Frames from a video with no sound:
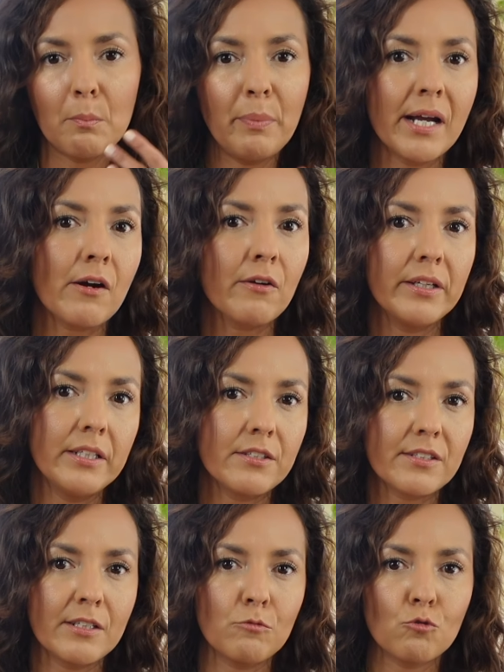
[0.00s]

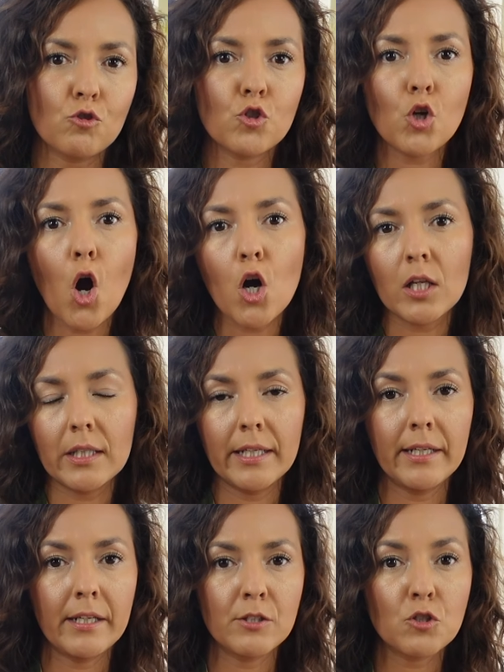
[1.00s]
berries and
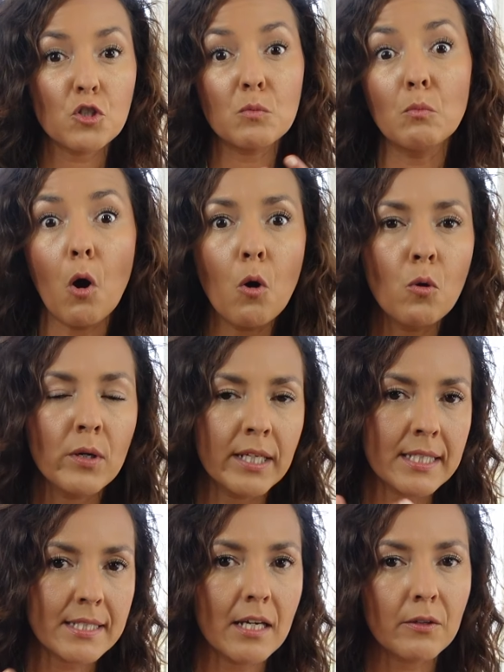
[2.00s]
chocolate and smoke,
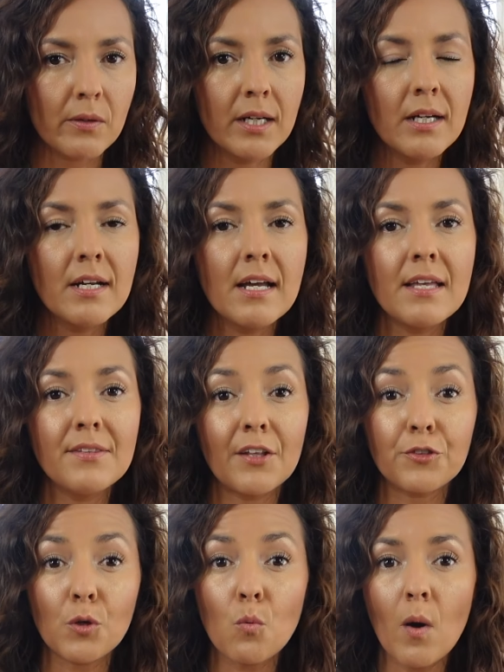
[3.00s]
etc.,
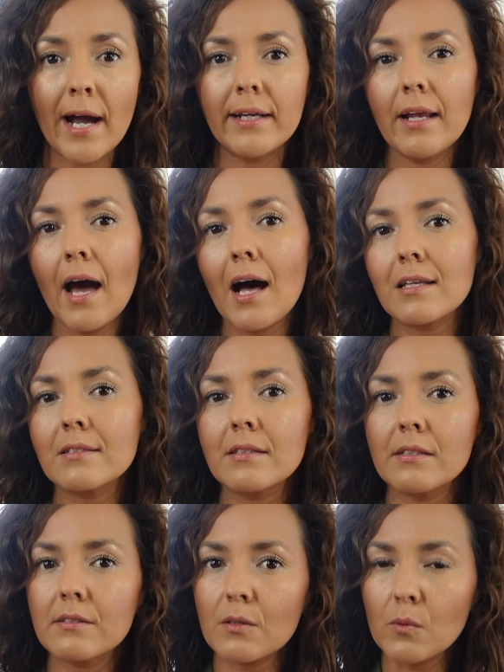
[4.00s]
that the wine has
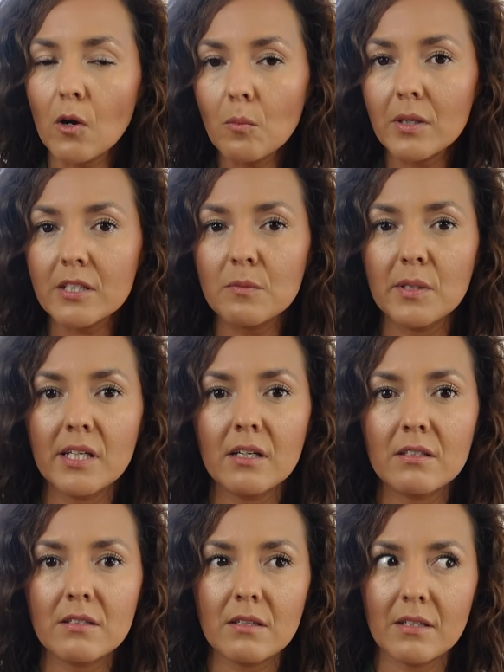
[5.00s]
these aromas
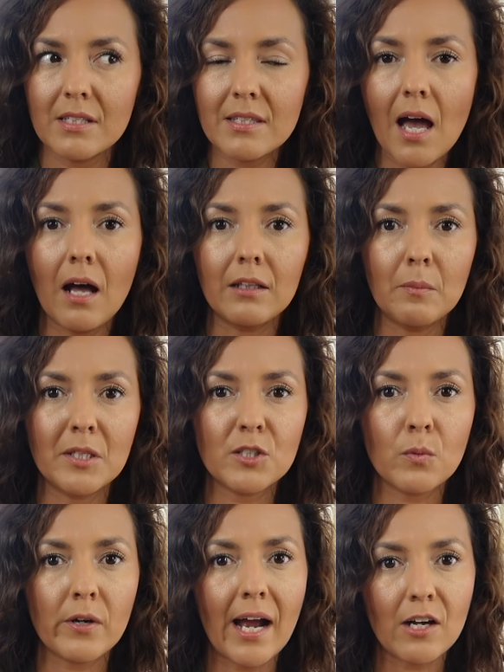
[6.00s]
because these
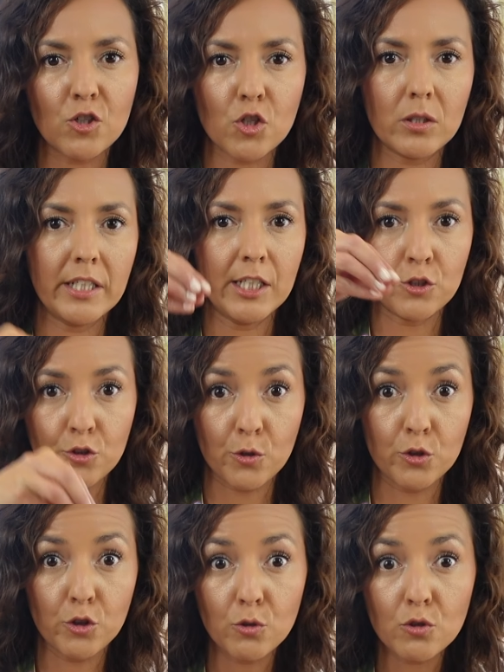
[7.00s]
elements were actually
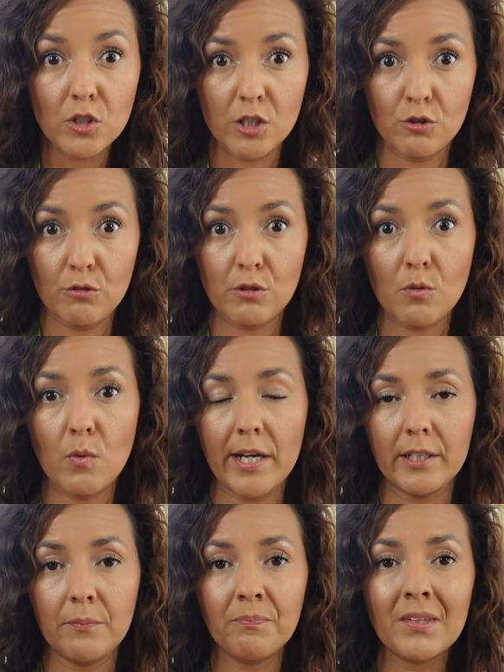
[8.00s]
introduced into the
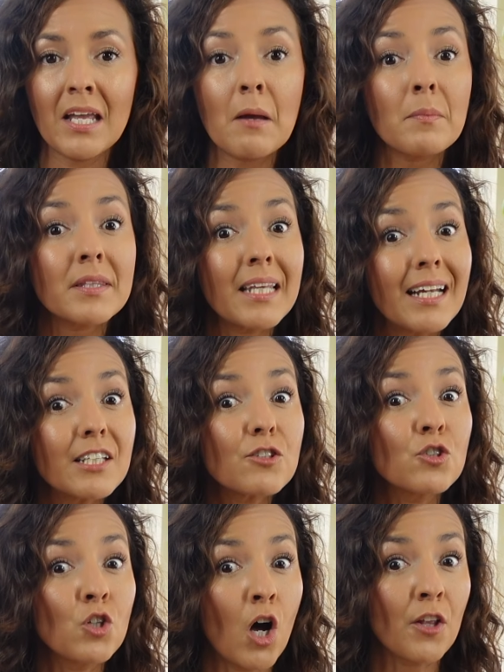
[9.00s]
wine. But that
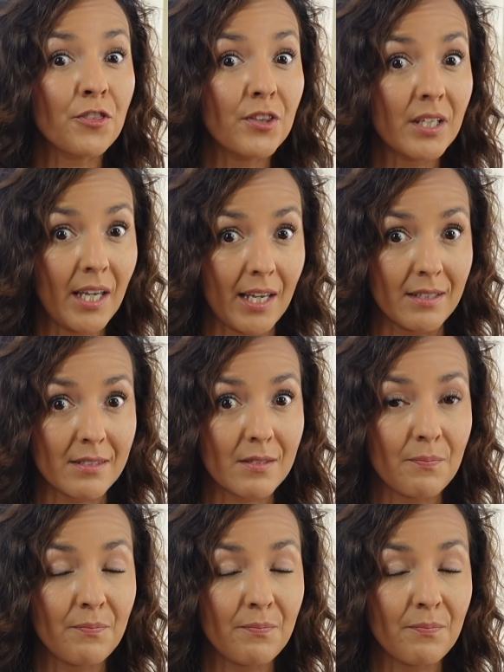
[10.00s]
is not the case.